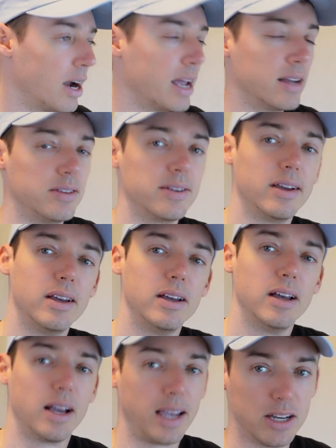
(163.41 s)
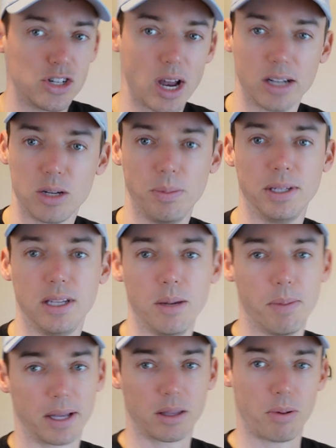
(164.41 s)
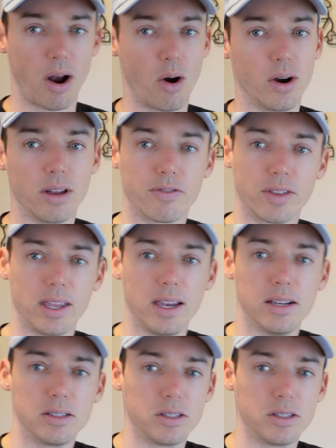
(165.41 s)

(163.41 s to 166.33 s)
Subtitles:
And again, ChatGPT picked the priority for these.